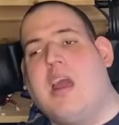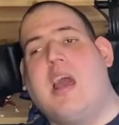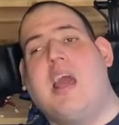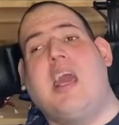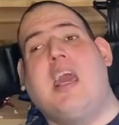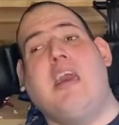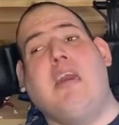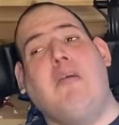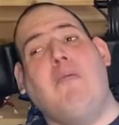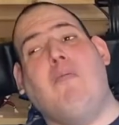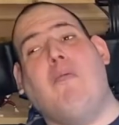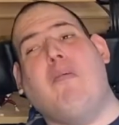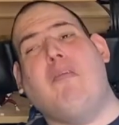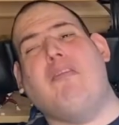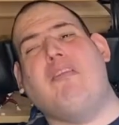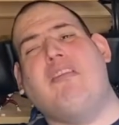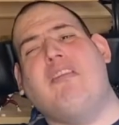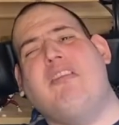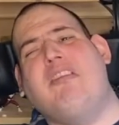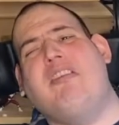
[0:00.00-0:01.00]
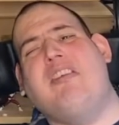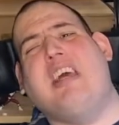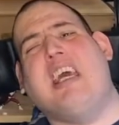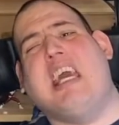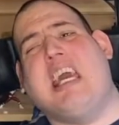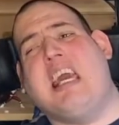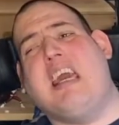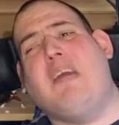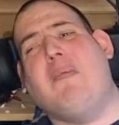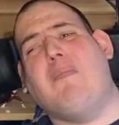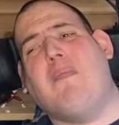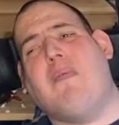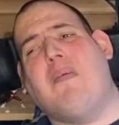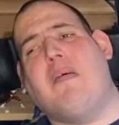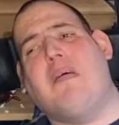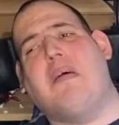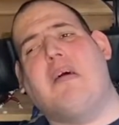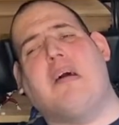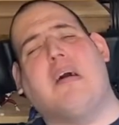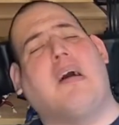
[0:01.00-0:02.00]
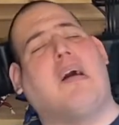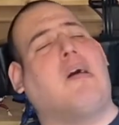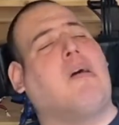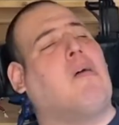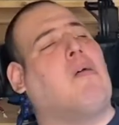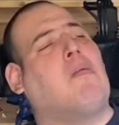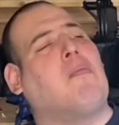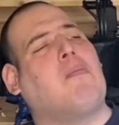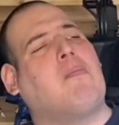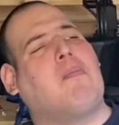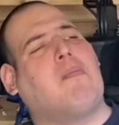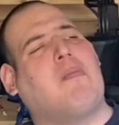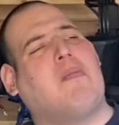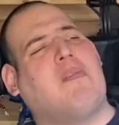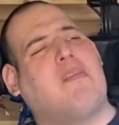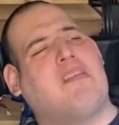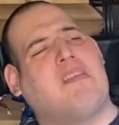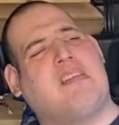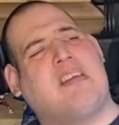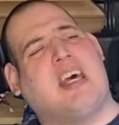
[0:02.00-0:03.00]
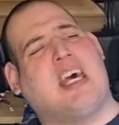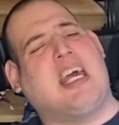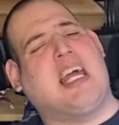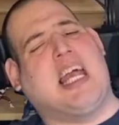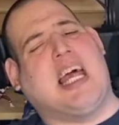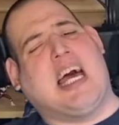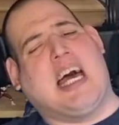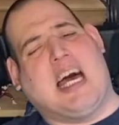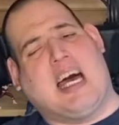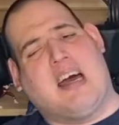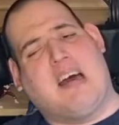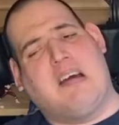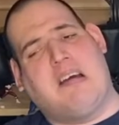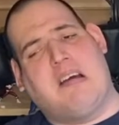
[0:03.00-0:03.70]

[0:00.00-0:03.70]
He wasn't cheap, I'll say that,